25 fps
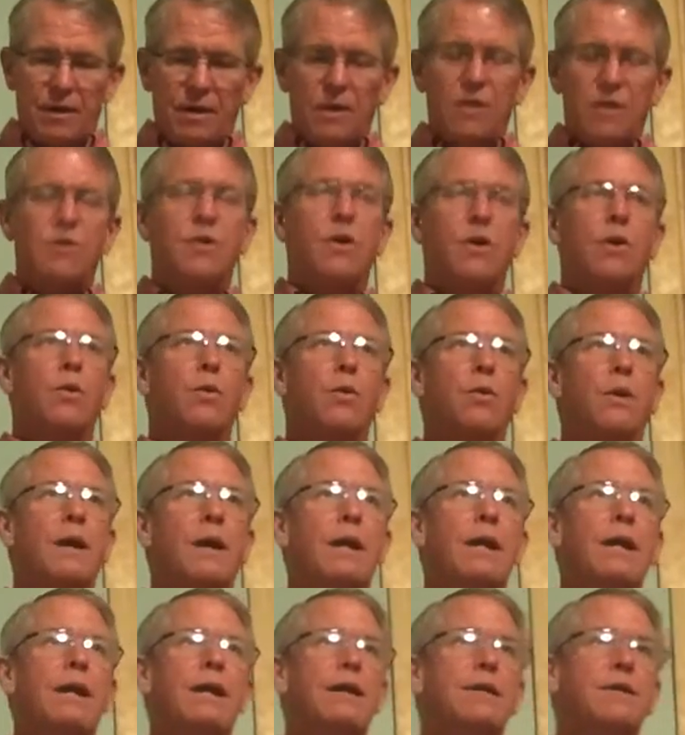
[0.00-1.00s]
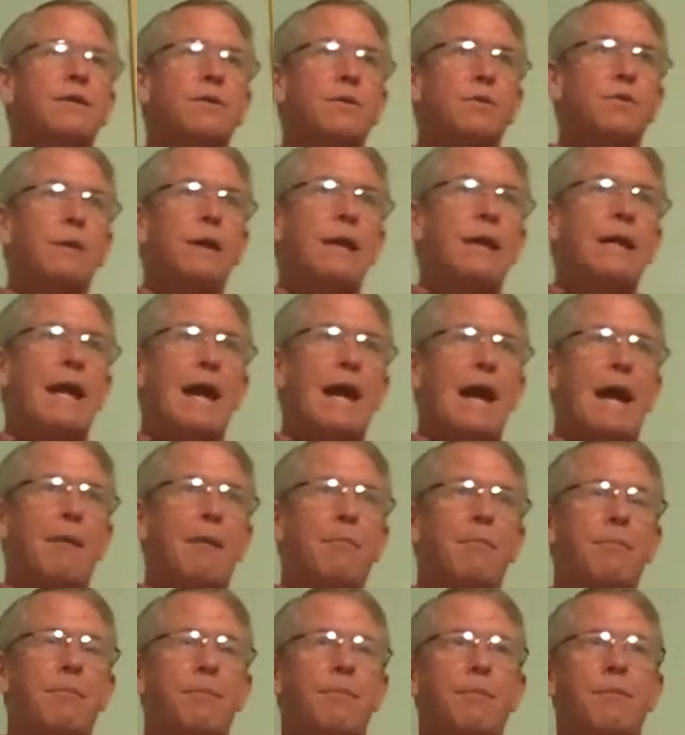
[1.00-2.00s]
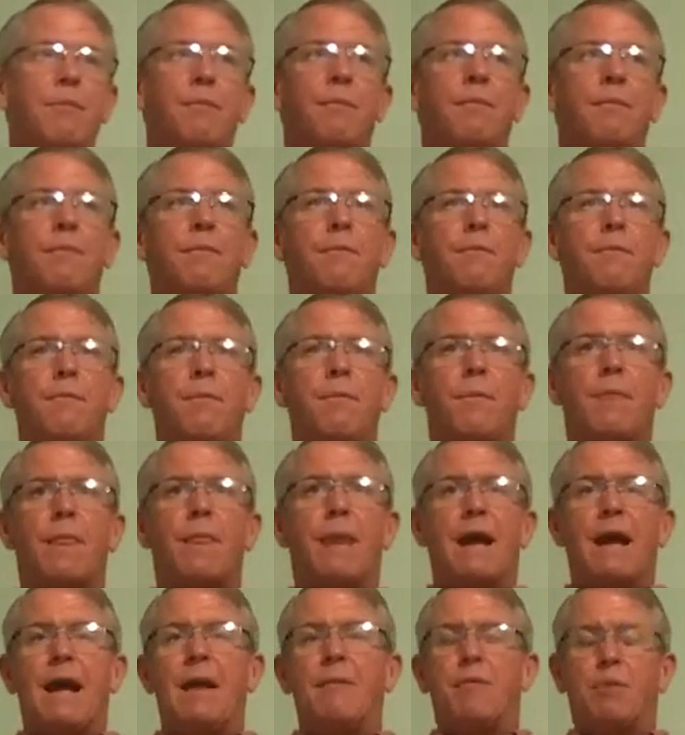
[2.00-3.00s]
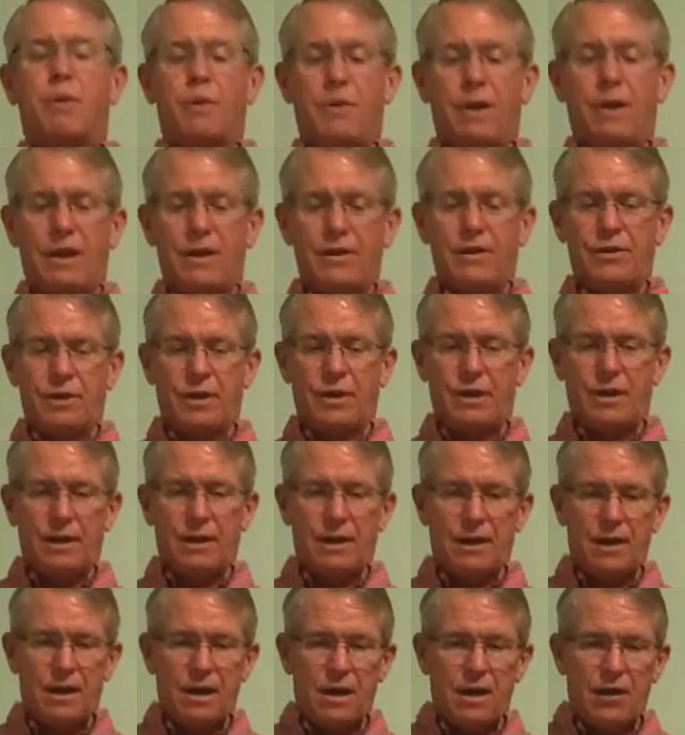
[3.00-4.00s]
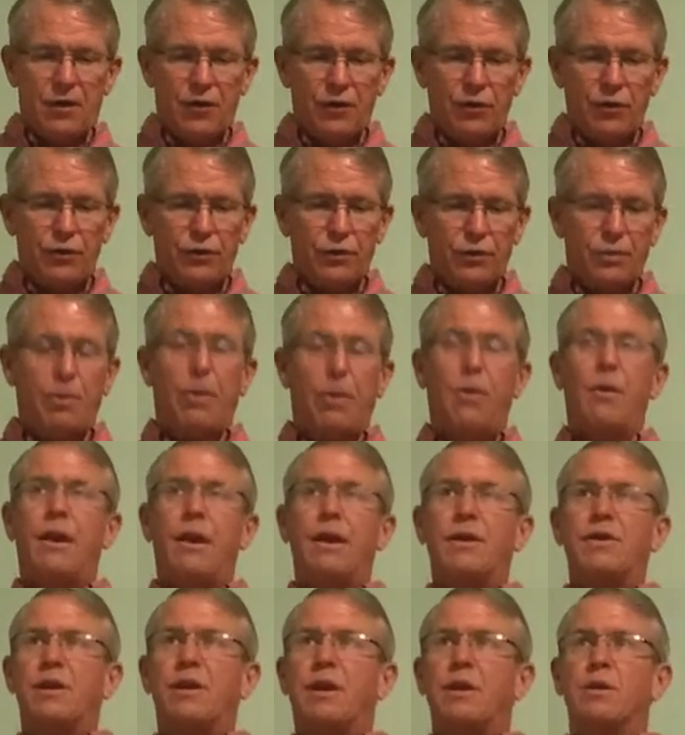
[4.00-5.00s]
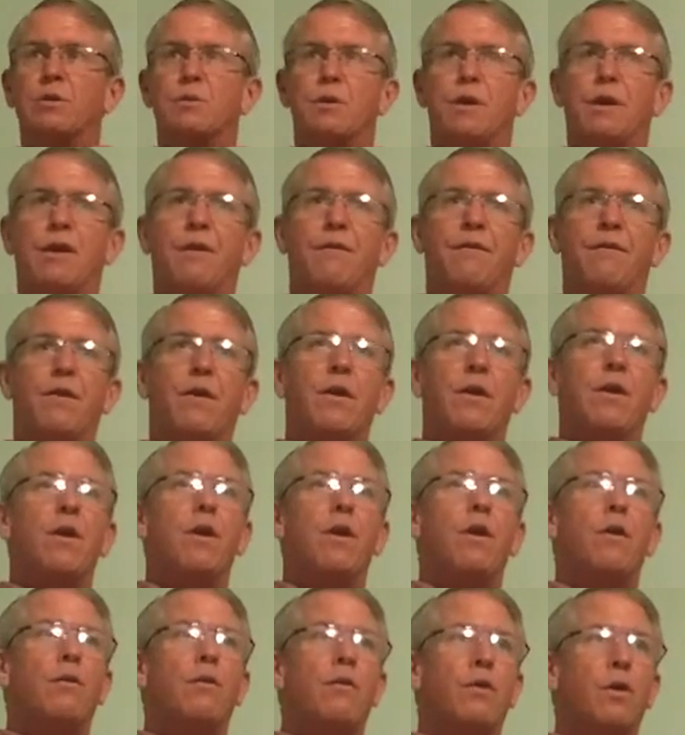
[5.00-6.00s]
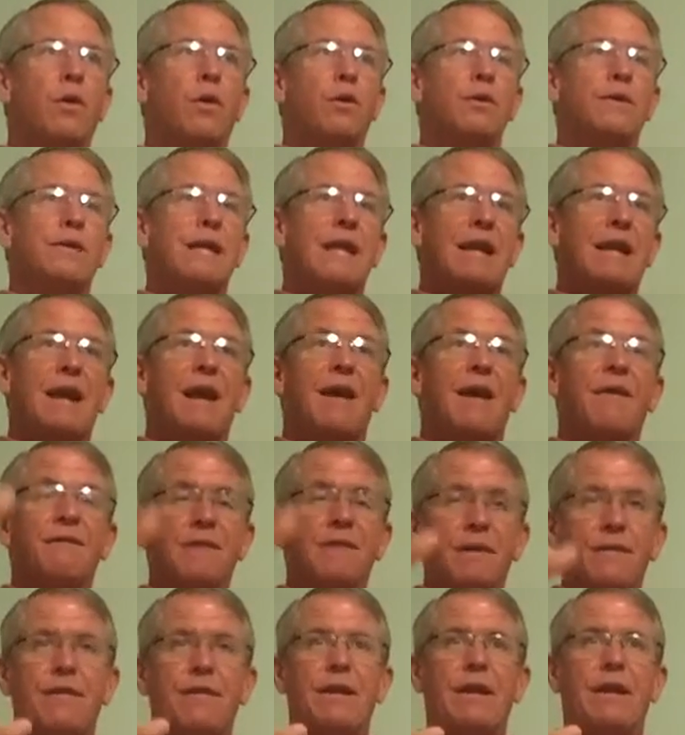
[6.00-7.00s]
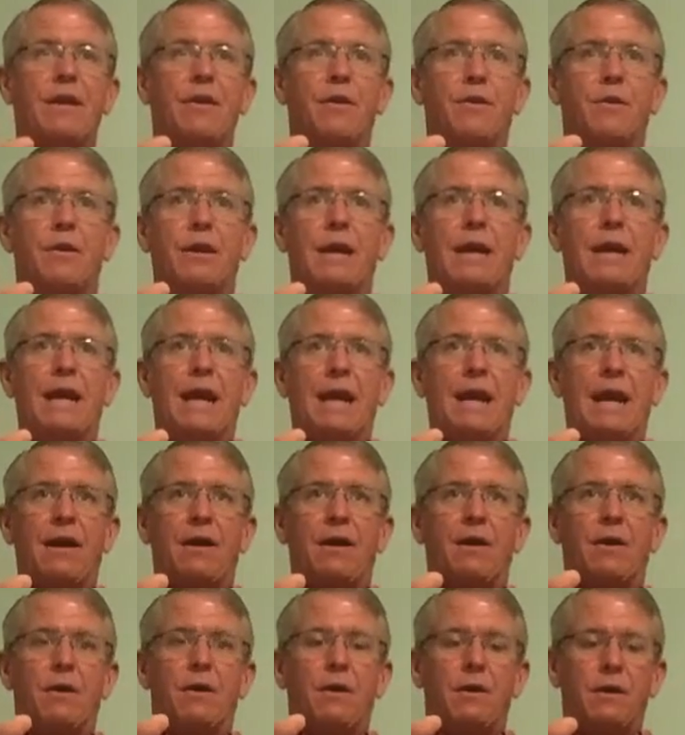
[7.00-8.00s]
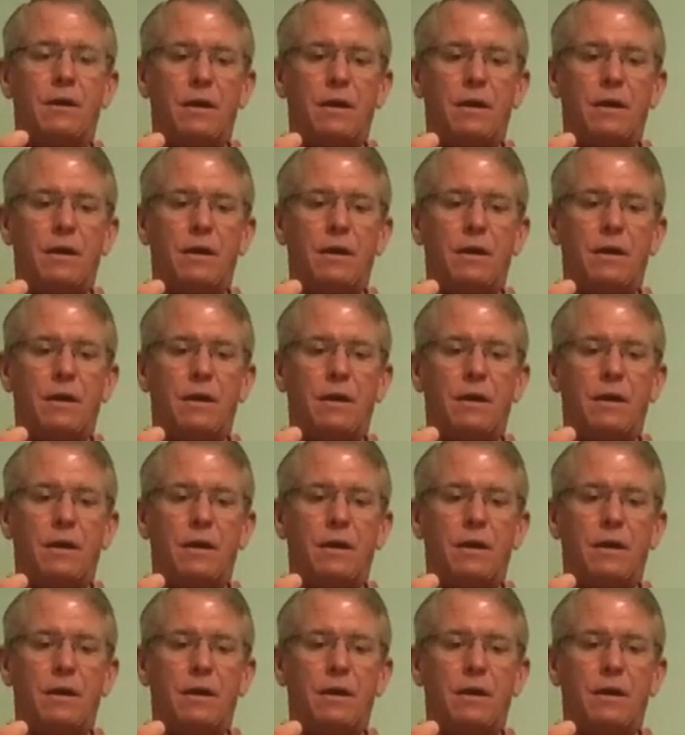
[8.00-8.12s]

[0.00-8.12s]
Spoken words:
So quickly, to recap on pronation, neutral pronation is when your foot rolls at a 15-degree angle.